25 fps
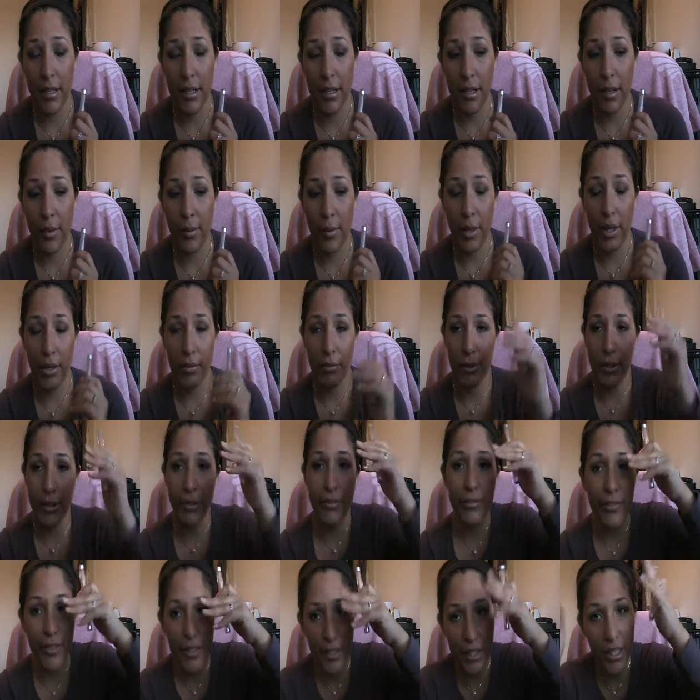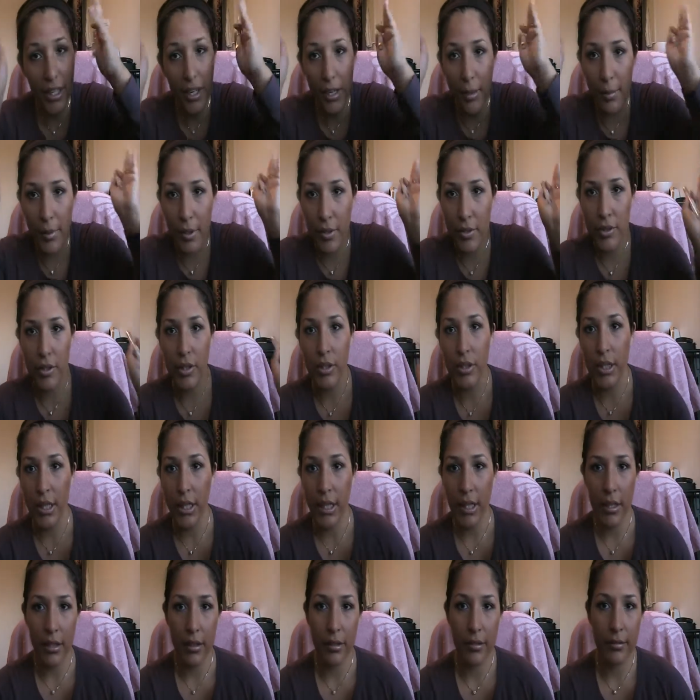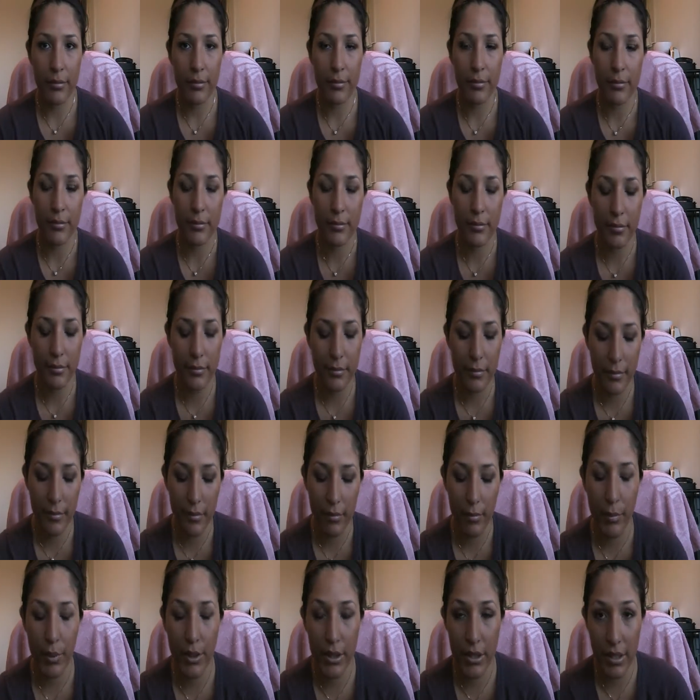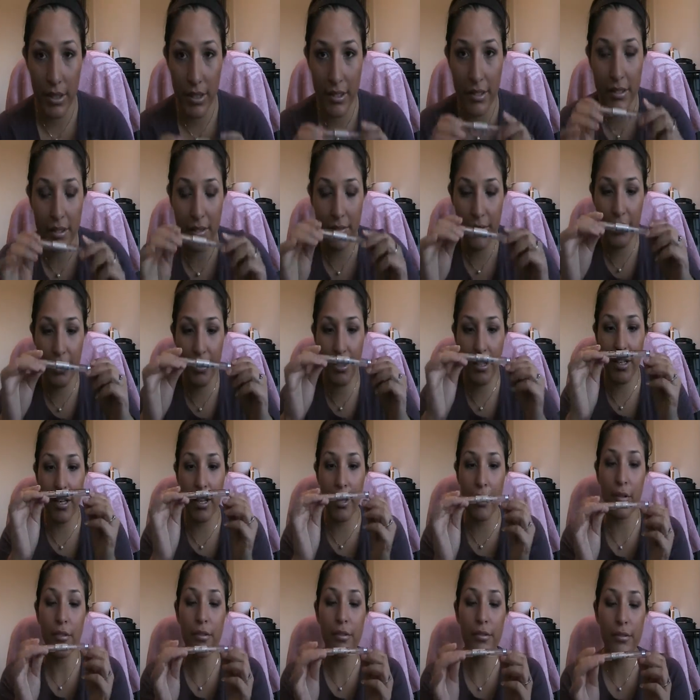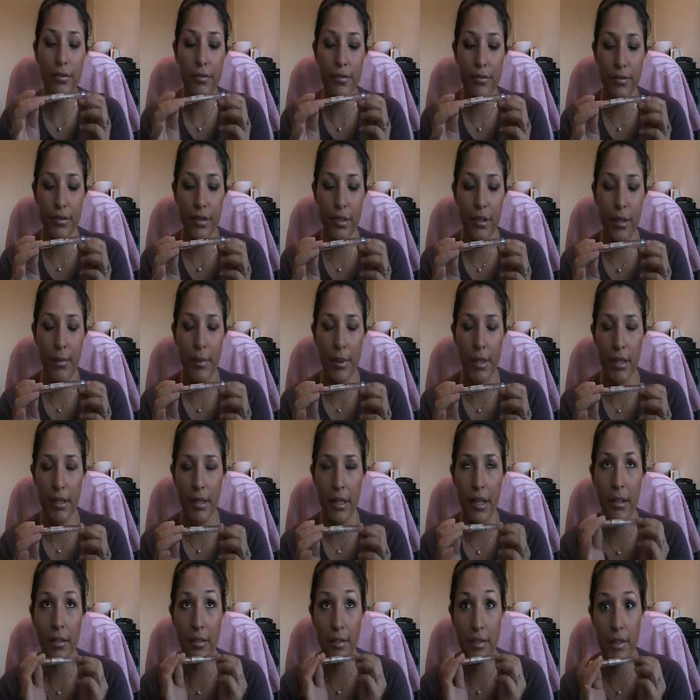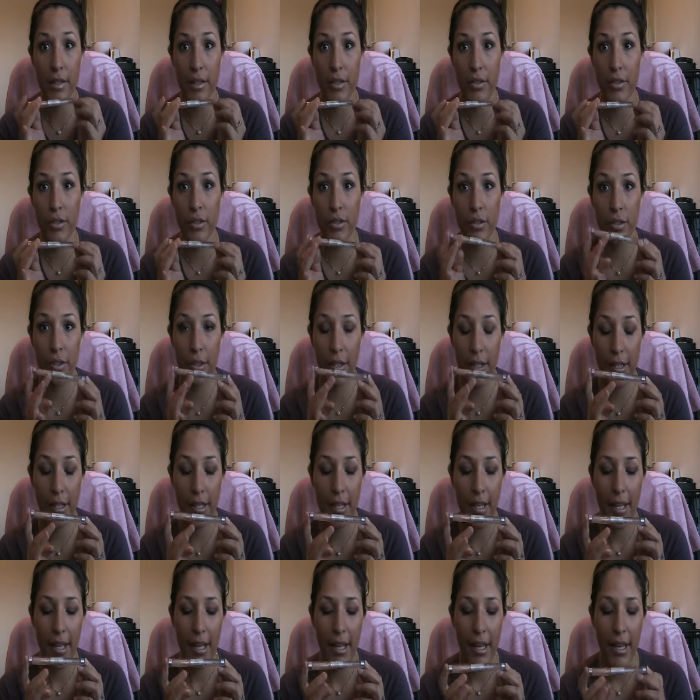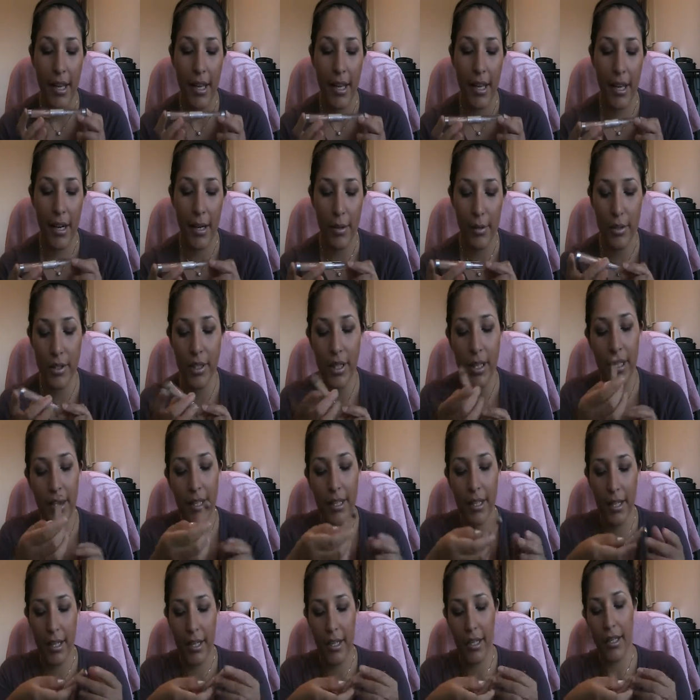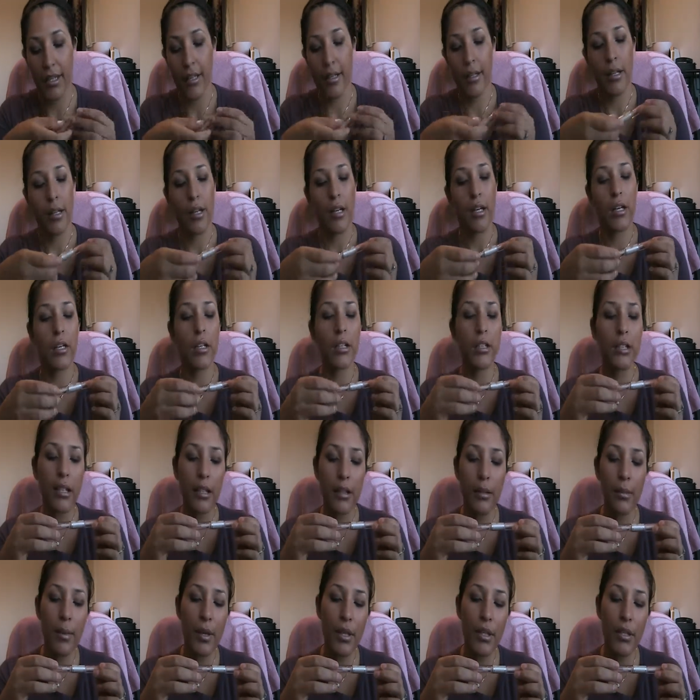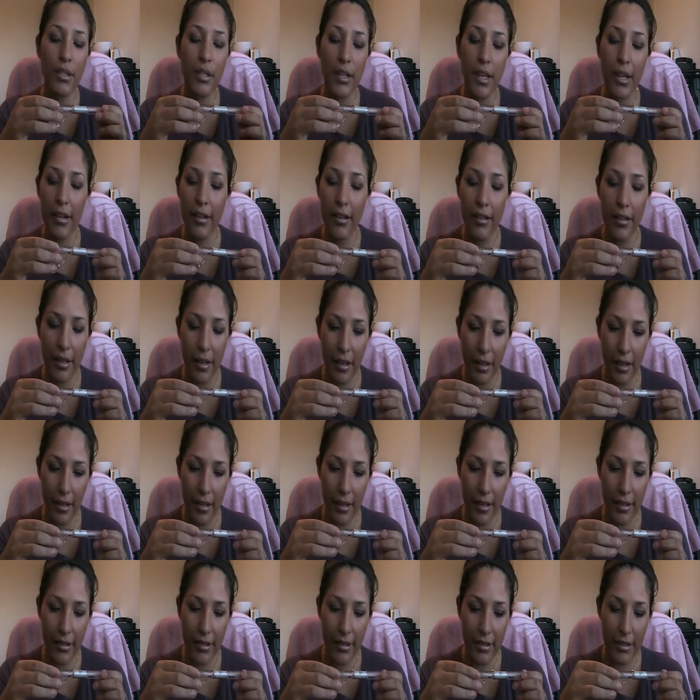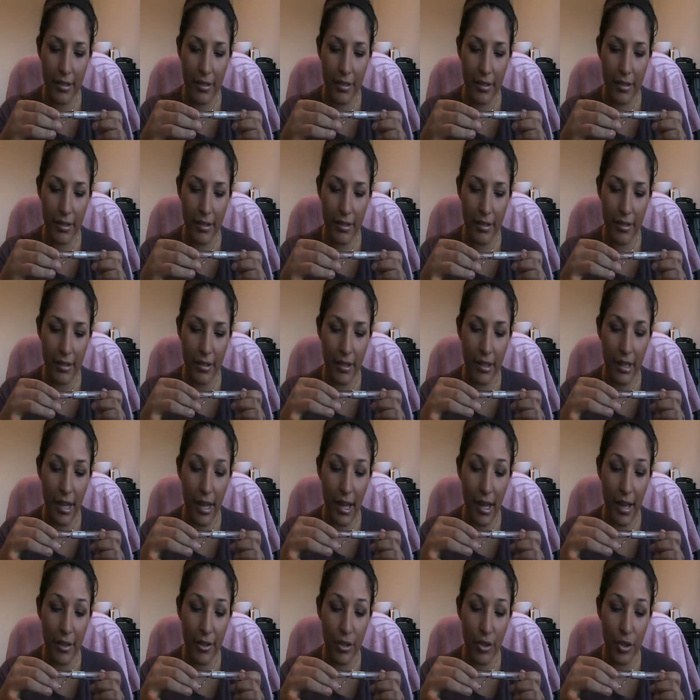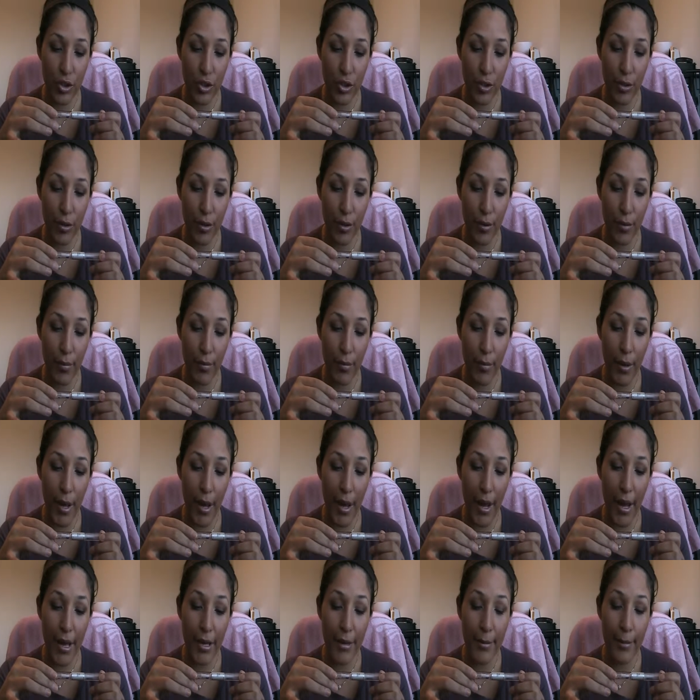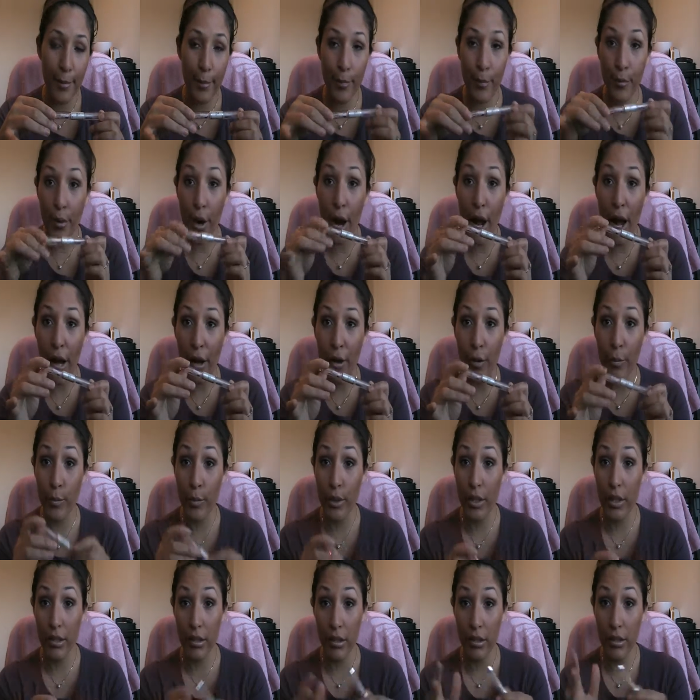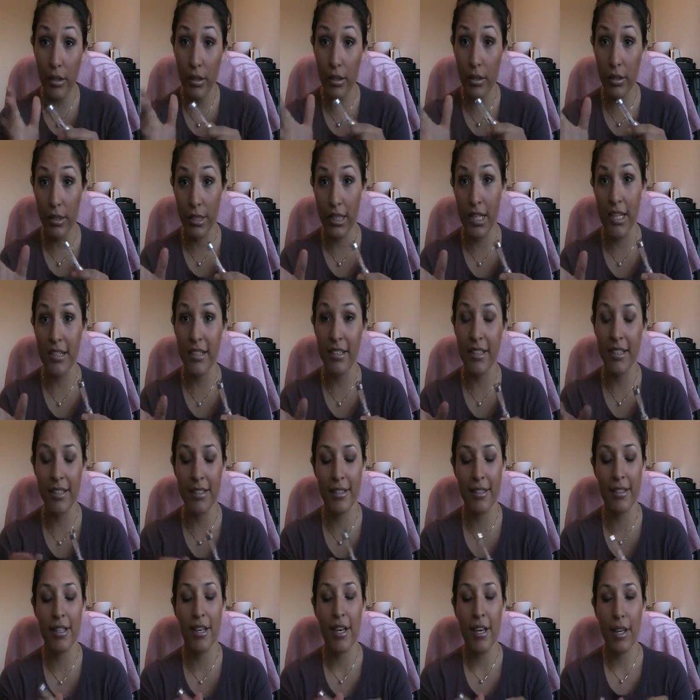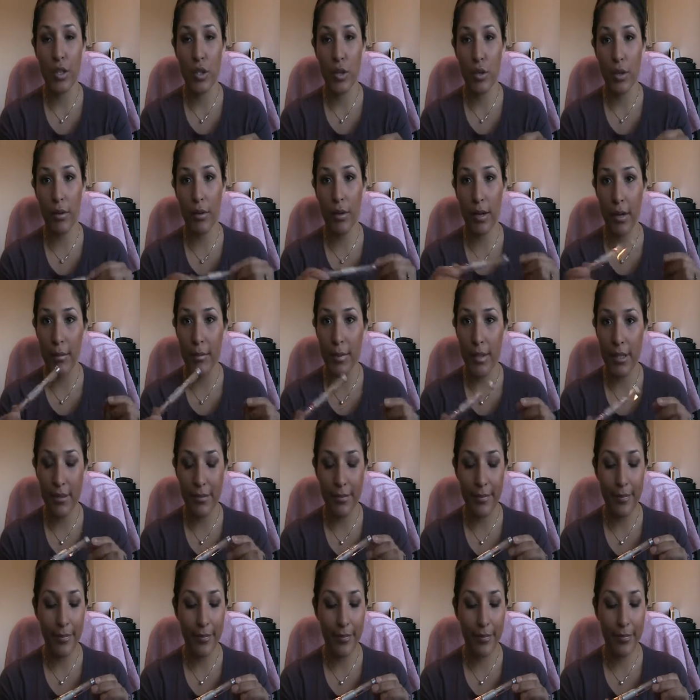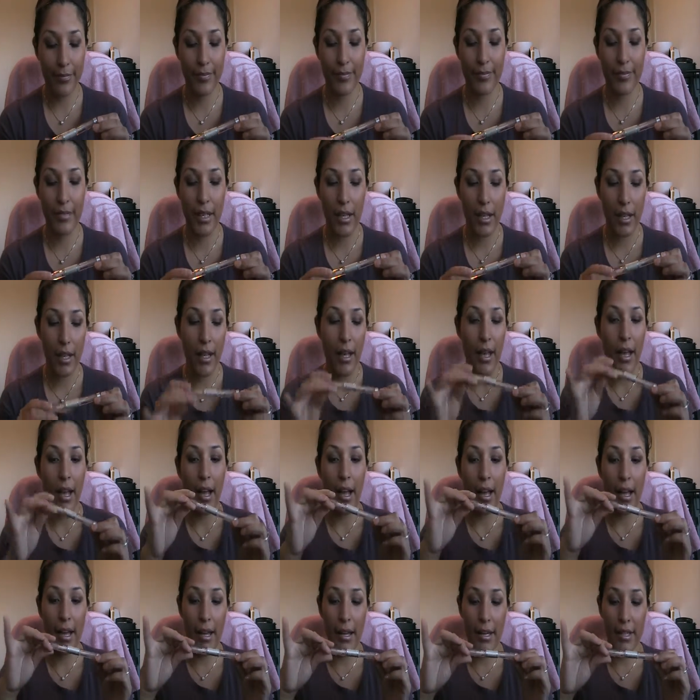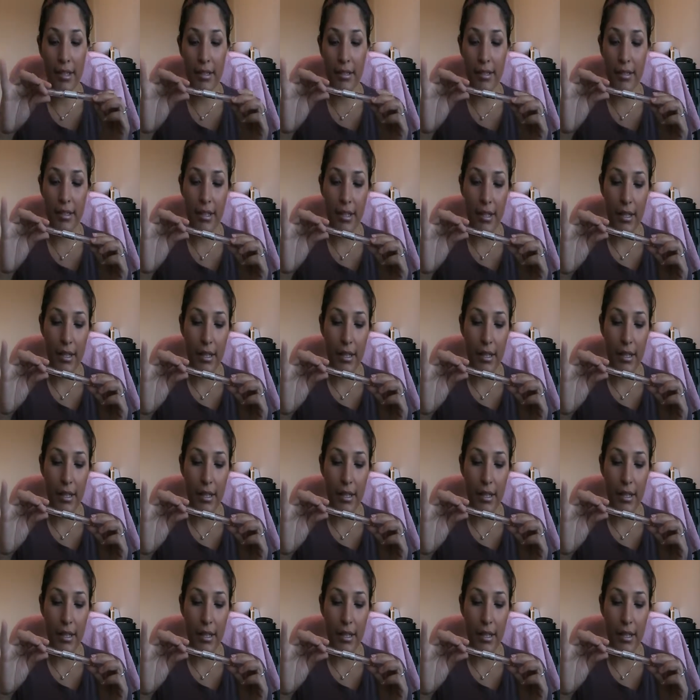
I would have like funky eyebrows all day but this, I found it e.l.f. I mean, the e.l.f. section at Target. And I was like, clear mascara. And it says lash and brow. I'm like, oh, I need this. So I grabbed it. And